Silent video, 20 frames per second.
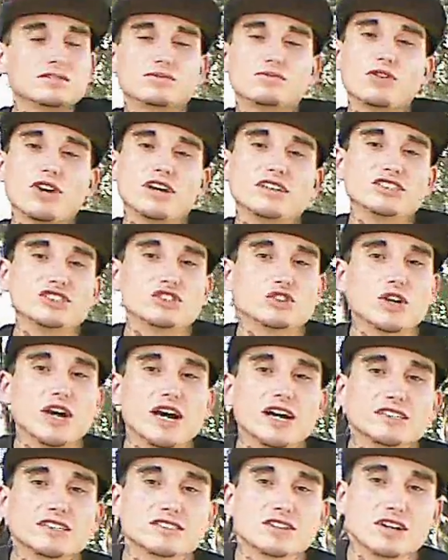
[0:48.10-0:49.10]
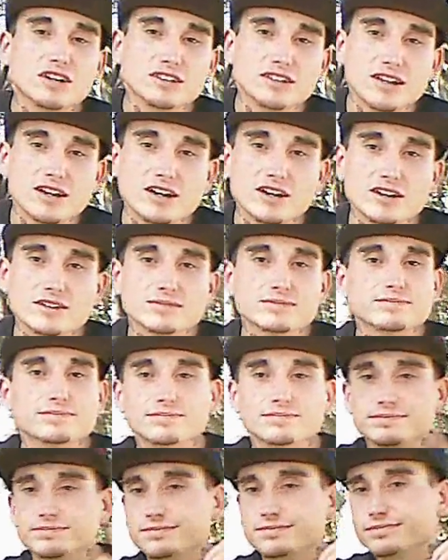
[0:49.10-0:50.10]
Fresh tracks on there.
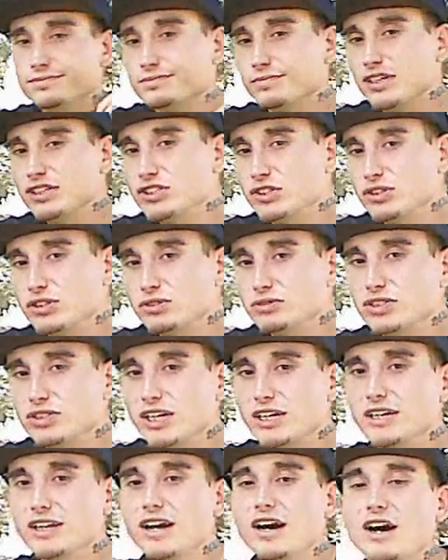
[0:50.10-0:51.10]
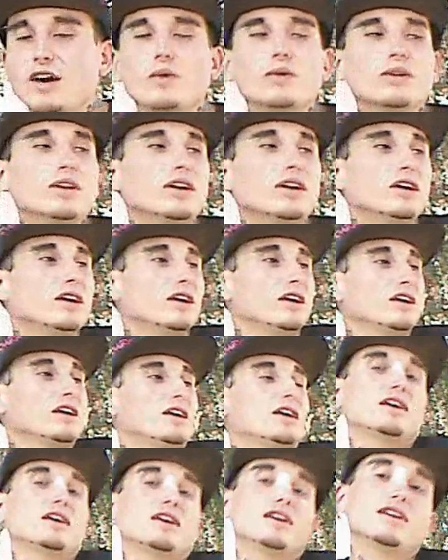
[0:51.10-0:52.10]
Make sure you check it out.
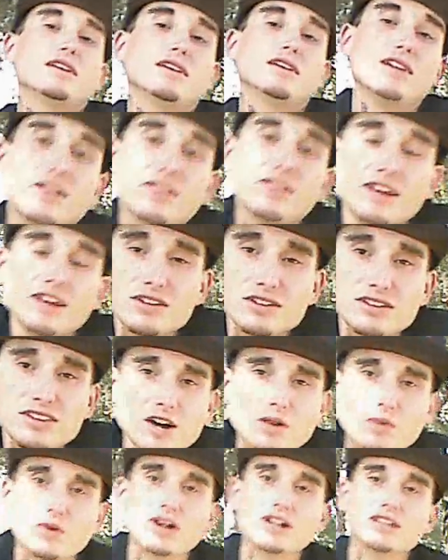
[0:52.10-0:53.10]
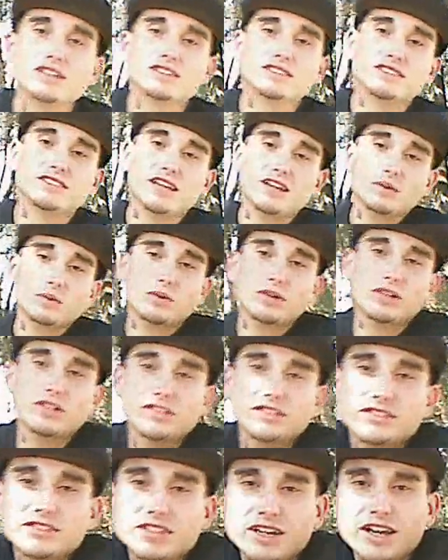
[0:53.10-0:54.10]
Now, the other thing I wanted to say
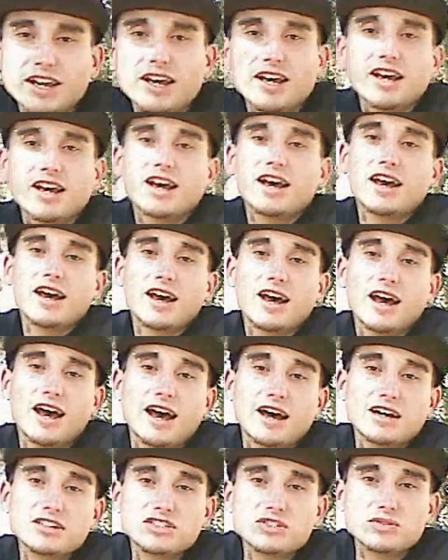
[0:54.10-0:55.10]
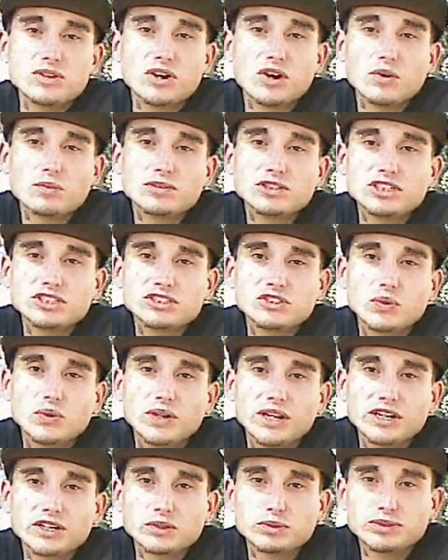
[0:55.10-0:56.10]
was, as you know, Magisto
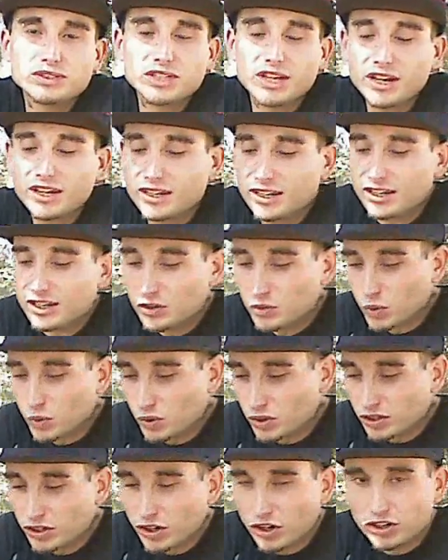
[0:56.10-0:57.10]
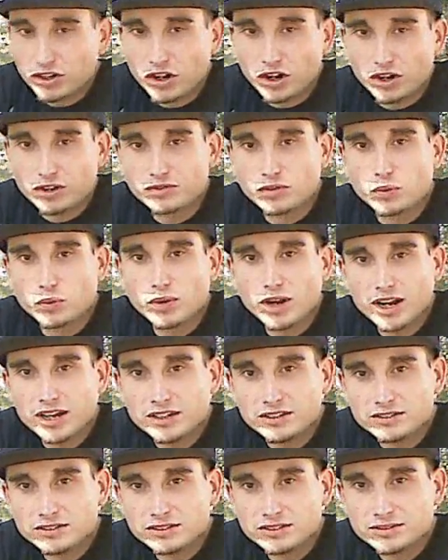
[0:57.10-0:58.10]
and Ekosai equal the Dark Carnival
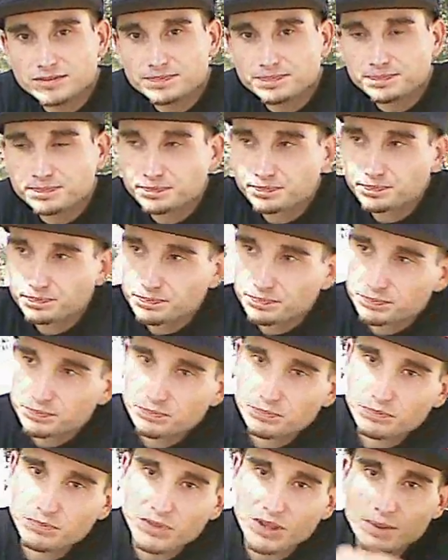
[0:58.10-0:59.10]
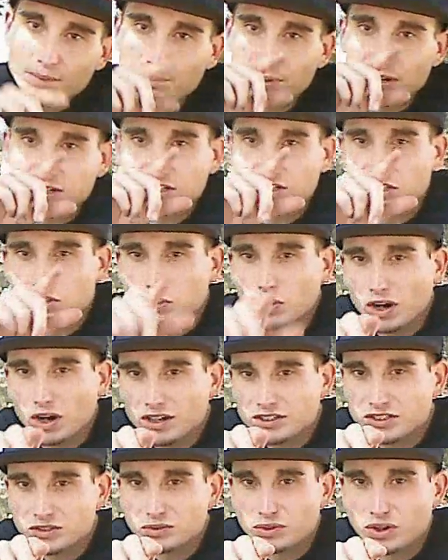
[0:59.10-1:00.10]
Riders. But did you
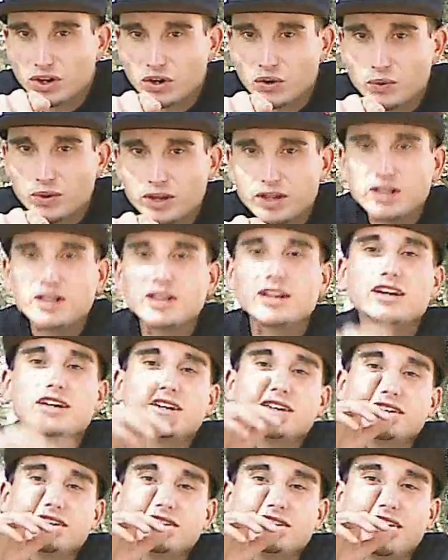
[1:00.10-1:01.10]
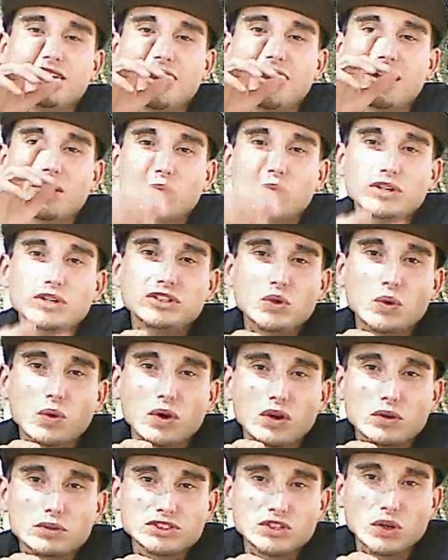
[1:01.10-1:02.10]
also know that we do our
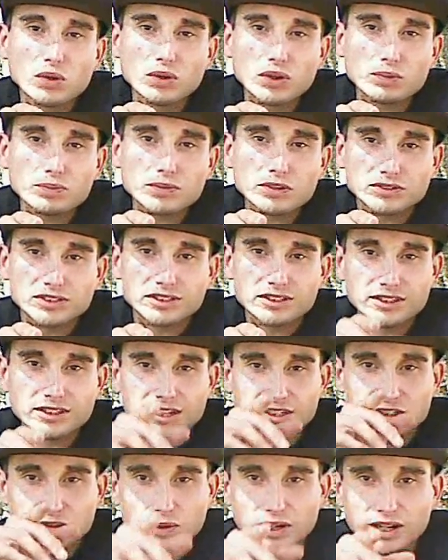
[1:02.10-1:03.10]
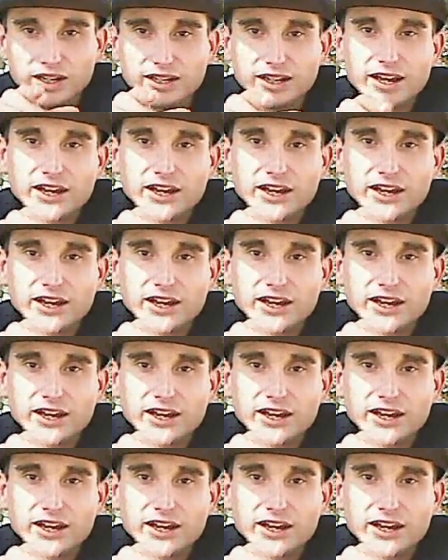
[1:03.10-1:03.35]
own solo music? That's right.